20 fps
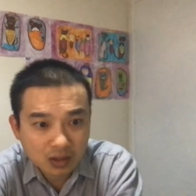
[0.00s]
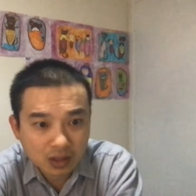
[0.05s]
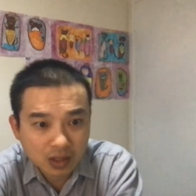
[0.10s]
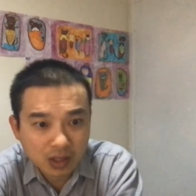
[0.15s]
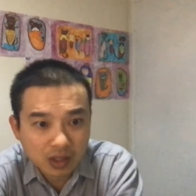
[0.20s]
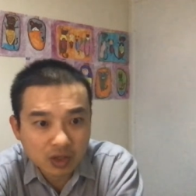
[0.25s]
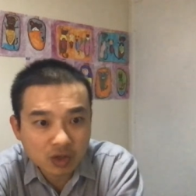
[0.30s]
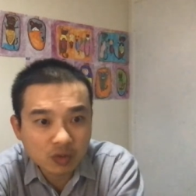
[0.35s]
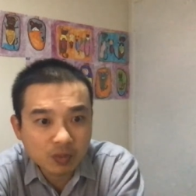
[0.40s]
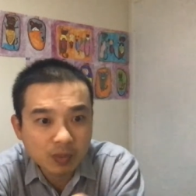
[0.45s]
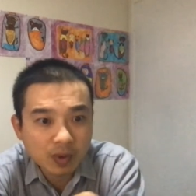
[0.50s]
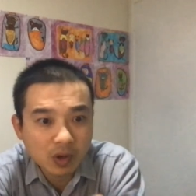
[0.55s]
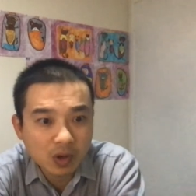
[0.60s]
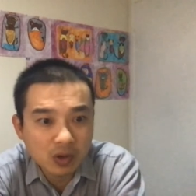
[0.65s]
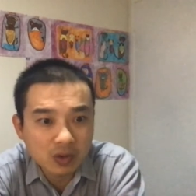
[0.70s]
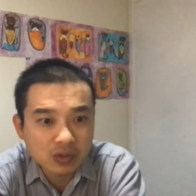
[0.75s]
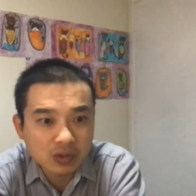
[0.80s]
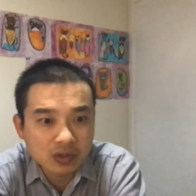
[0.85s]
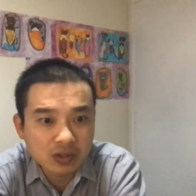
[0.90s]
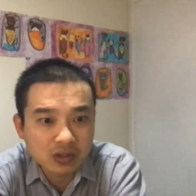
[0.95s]
Can you
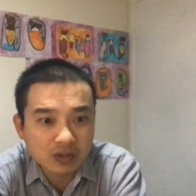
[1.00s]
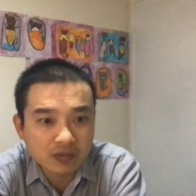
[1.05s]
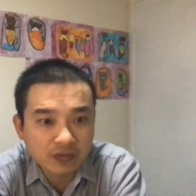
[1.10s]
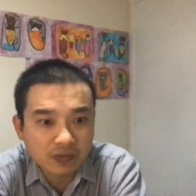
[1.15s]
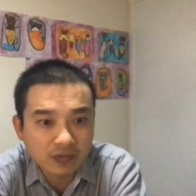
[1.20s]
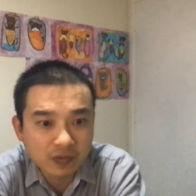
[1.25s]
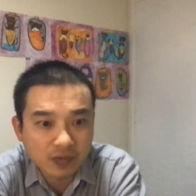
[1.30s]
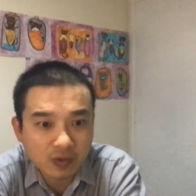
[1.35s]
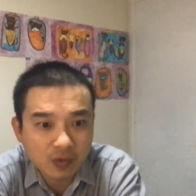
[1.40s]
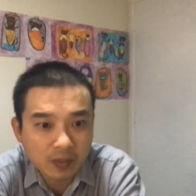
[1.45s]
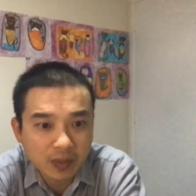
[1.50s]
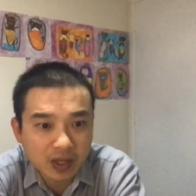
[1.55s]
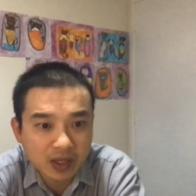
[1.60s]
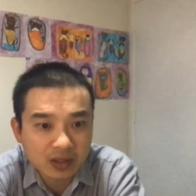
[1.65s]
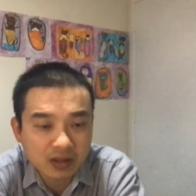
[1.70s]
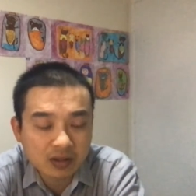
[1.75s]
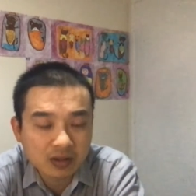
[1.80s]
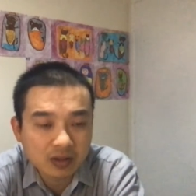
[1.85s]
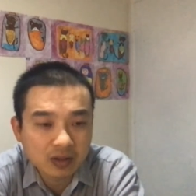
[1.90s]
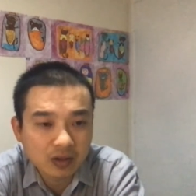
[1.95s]
post the
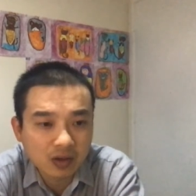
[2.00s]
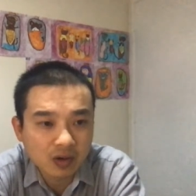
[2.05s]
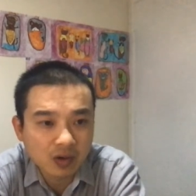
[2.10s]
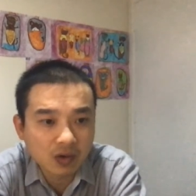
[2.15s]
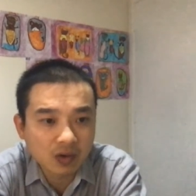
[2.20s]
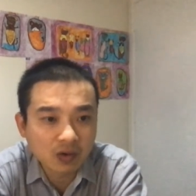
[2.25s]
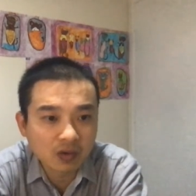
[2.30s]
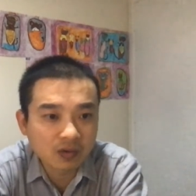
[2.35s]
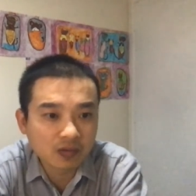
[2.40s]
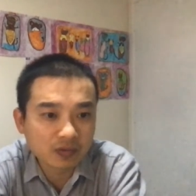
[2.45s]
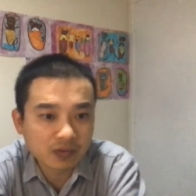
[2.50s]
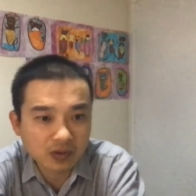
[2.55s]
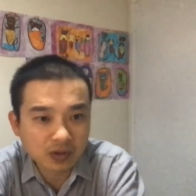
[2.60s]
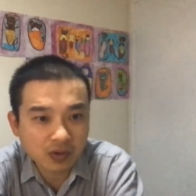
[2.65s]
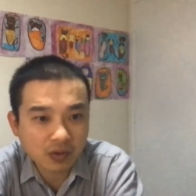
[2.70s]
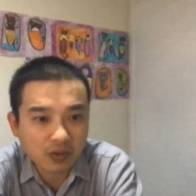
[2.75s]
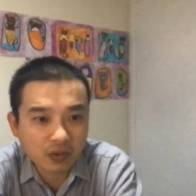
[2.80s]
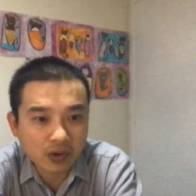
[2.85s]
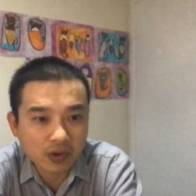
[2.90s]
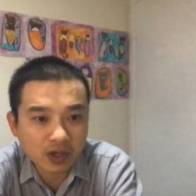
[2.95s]
format of the
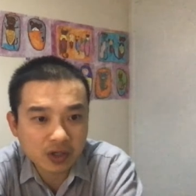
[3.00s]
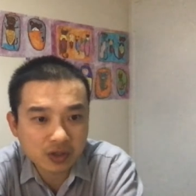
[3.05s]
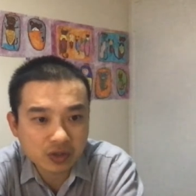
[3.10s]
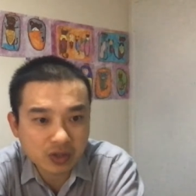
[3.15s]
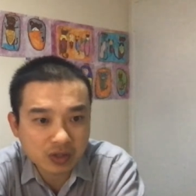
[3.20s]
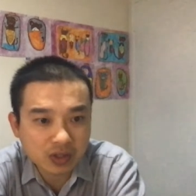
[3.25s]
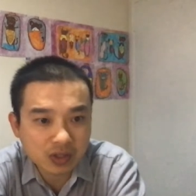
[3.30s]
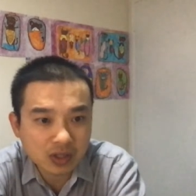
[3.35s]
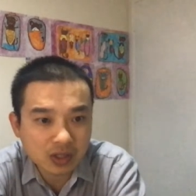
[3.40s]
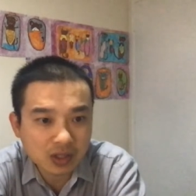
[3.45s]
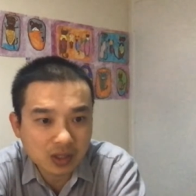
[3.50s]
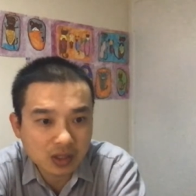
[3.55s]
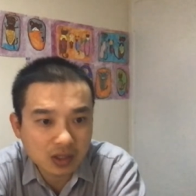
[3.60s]
question